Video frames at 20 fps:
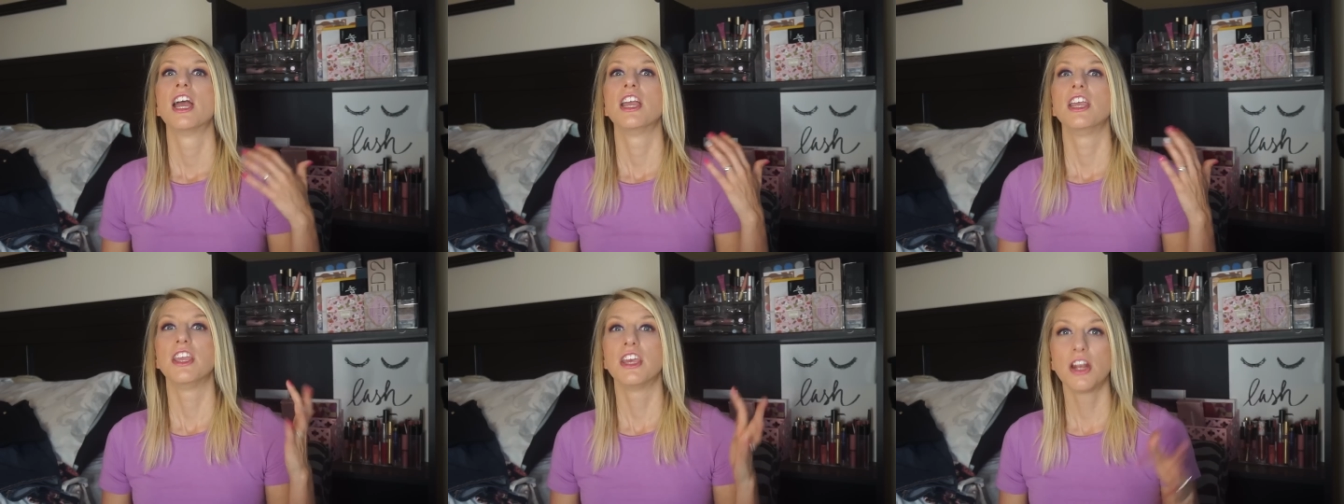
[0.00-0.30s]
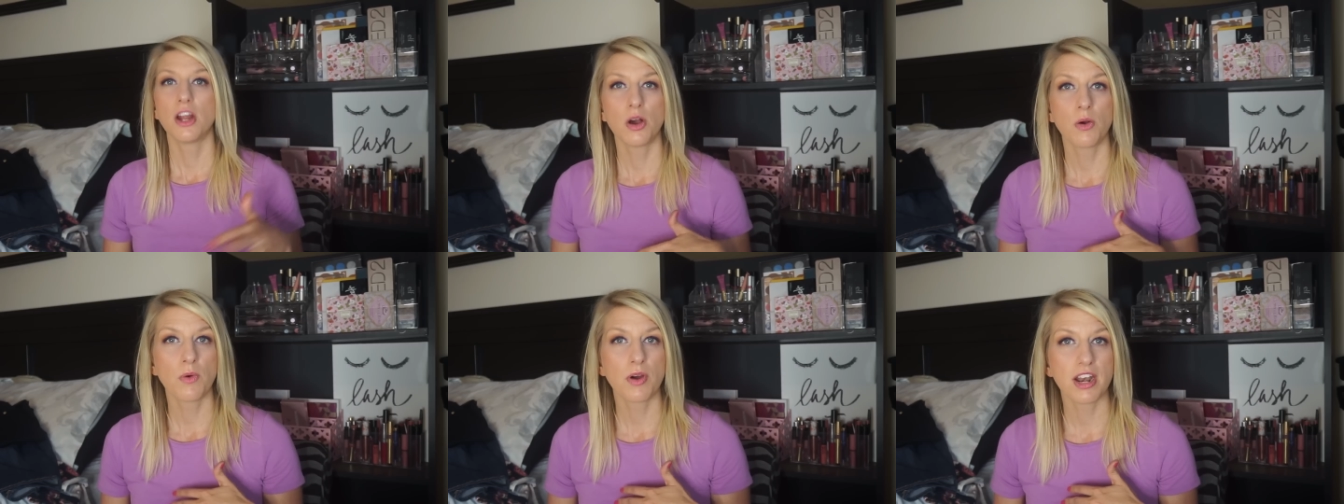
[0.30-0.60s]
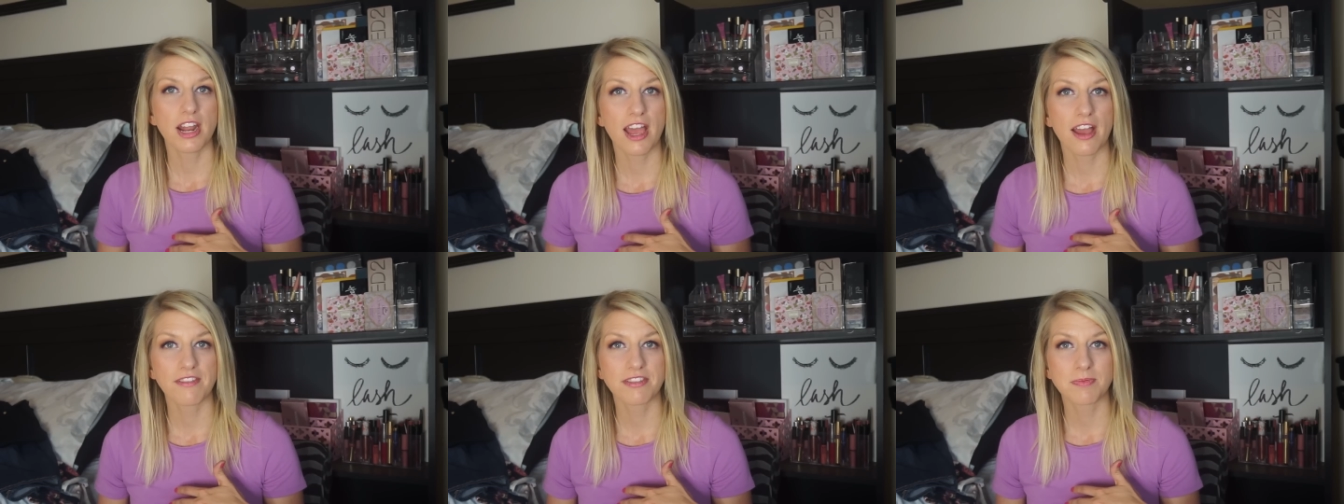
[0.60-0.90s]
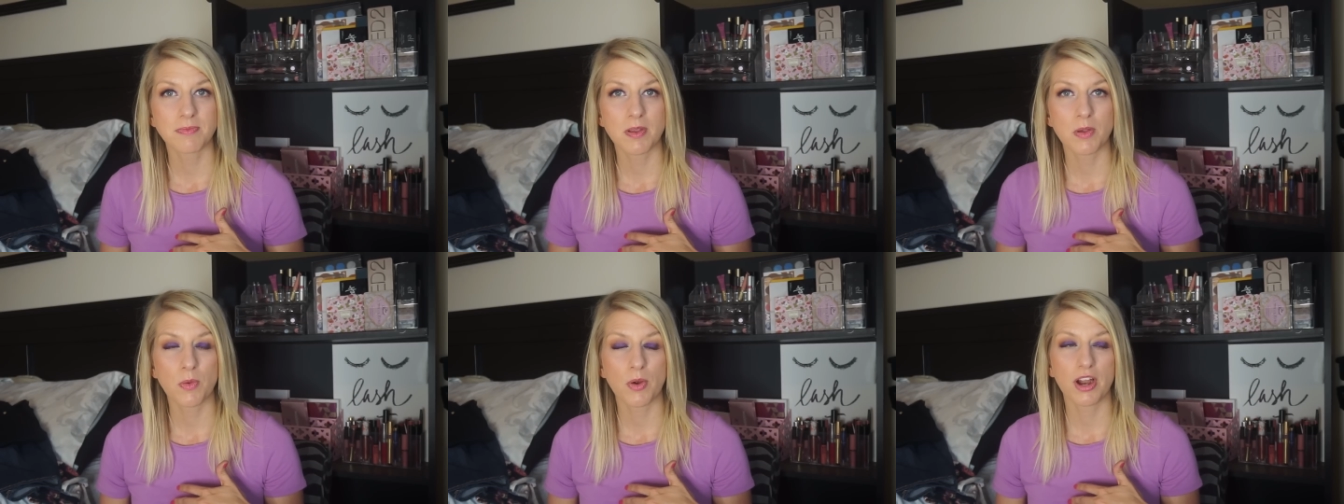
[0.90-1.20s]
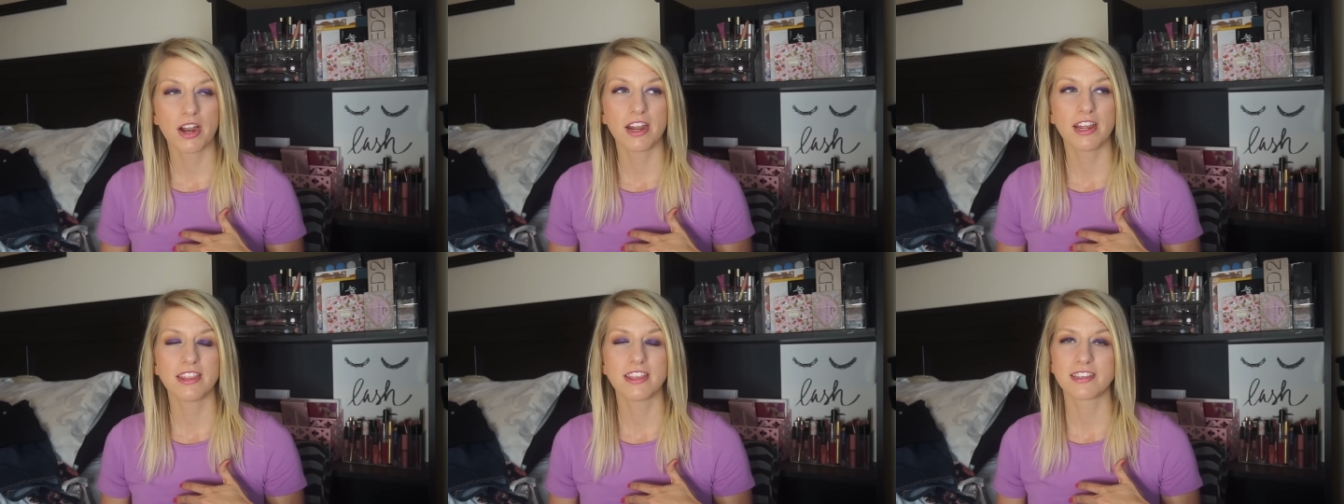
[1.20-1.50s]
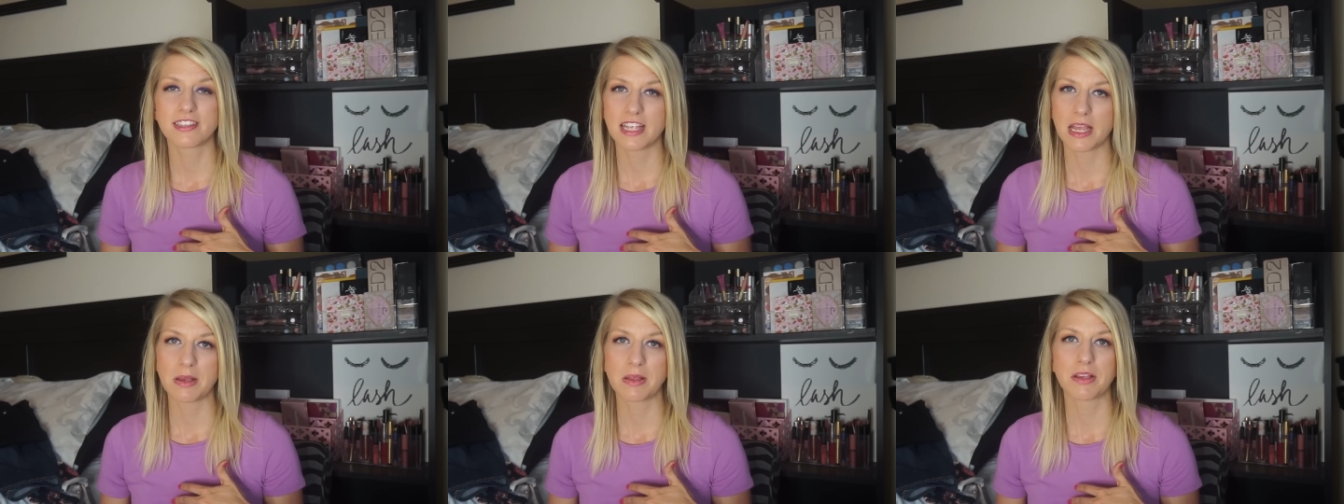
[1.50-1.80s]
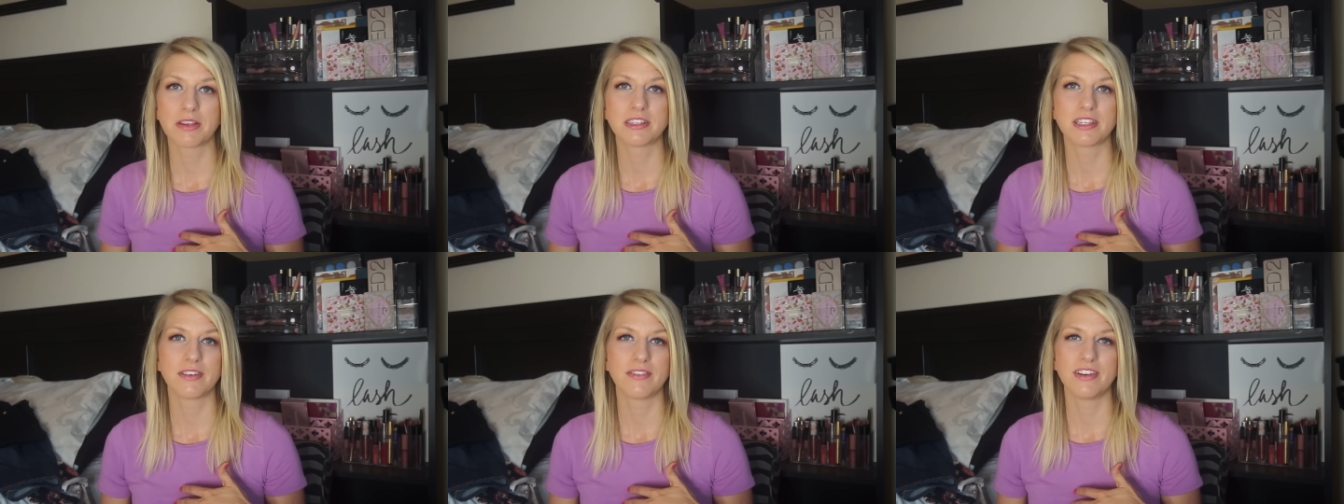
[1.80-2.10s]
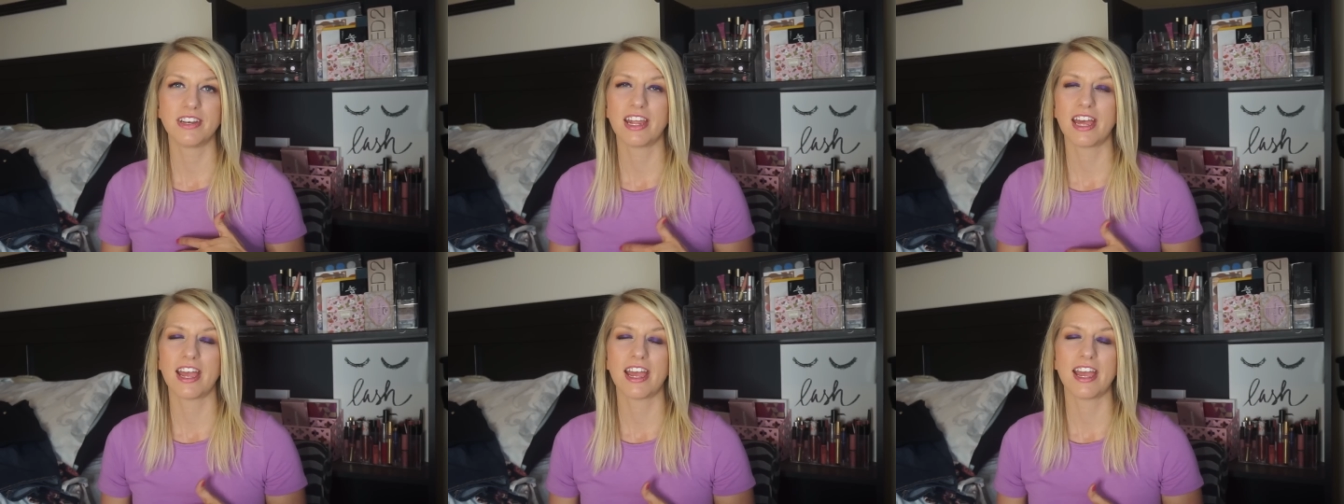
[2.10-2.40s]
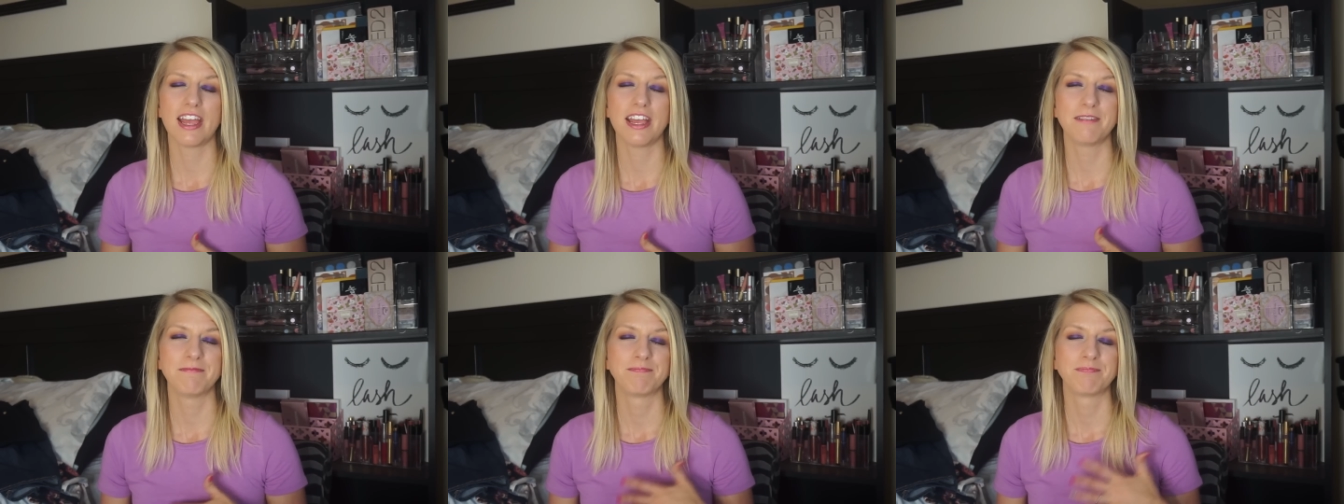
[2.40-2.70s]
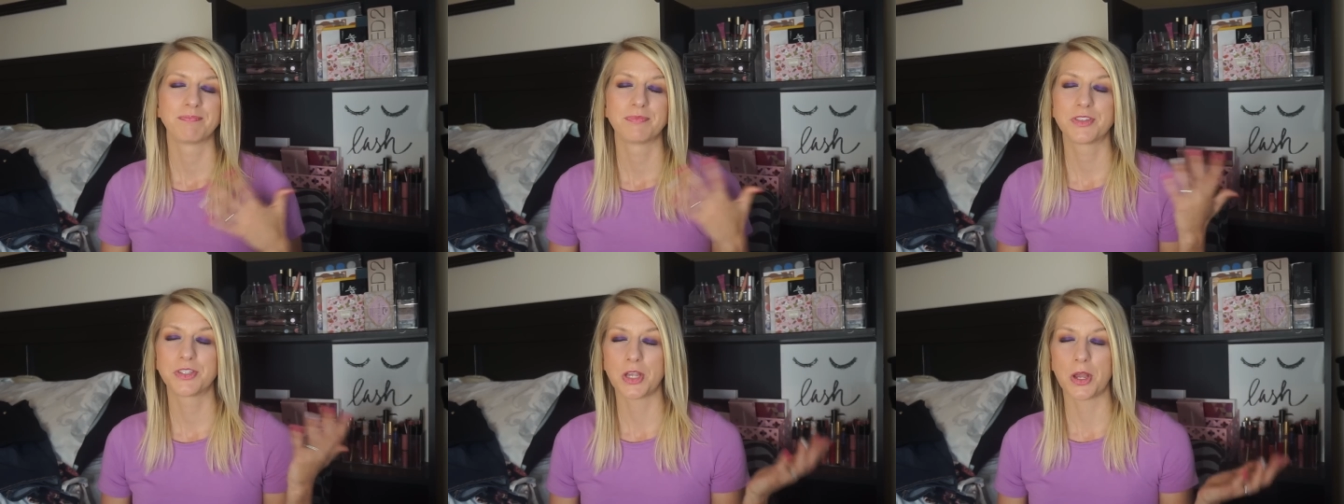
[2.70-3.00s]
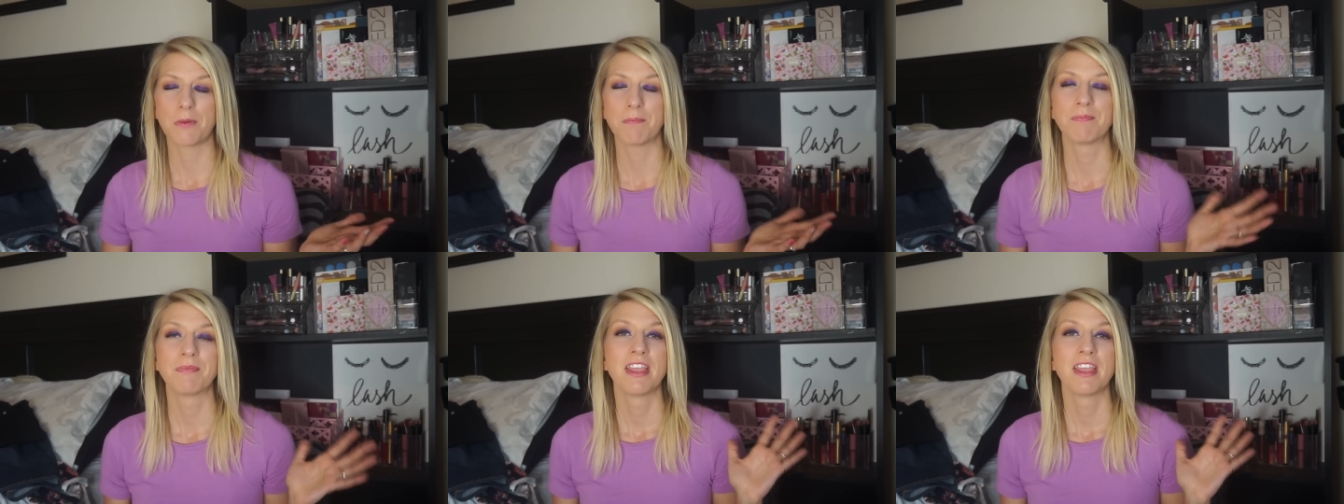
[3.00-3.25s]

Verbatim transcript: you don't want to have to be wearing the same clothes every day so